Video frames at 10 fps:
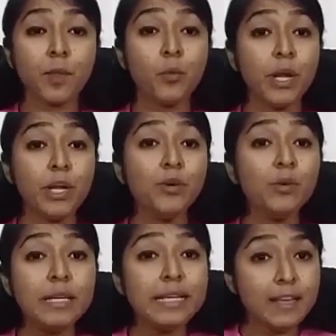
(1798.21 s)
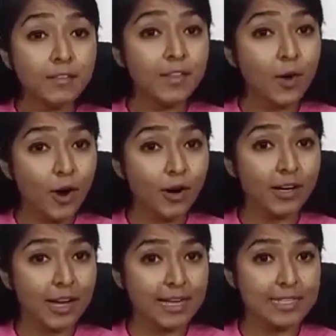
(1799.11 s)
when you leave the
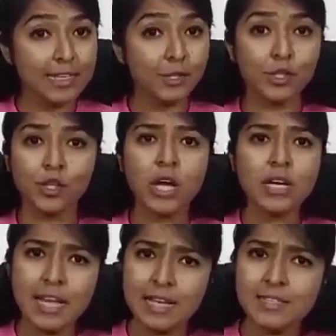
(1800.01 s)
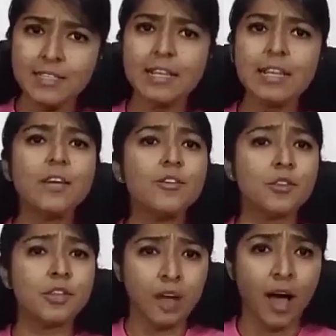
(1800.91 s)
organization, not necessarily you're
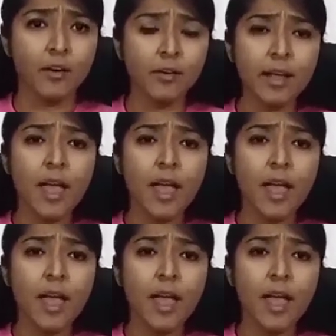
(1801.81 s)
retiring,